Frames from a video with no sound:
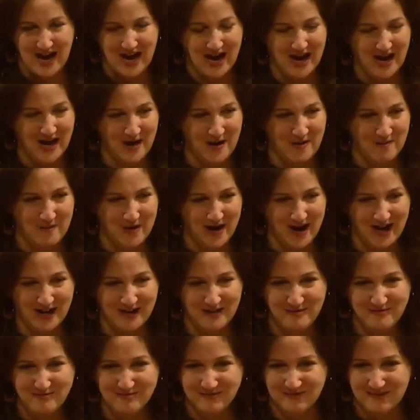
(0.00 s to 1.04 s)

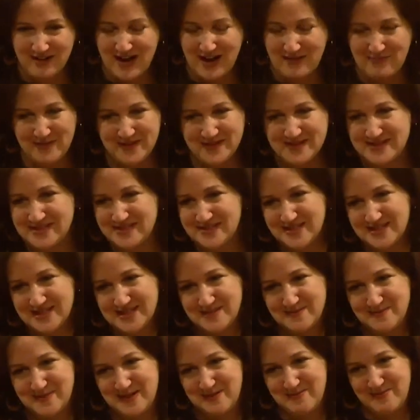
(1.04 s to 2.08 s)
This is just
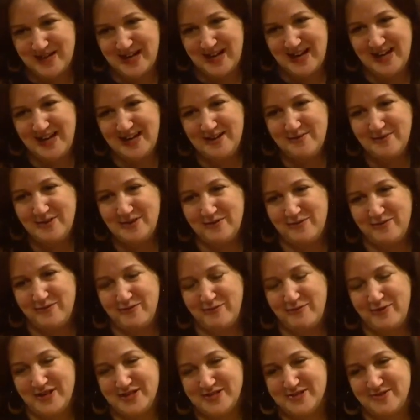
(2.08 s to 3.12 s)
me, but I hate it when a
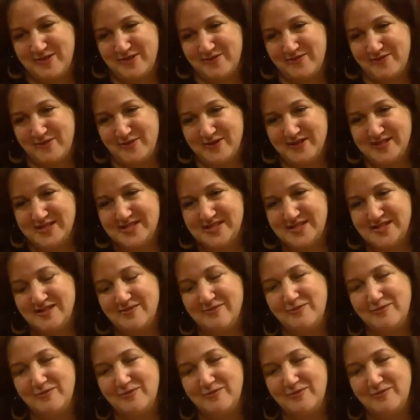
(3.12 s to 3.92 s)
restaurant food is.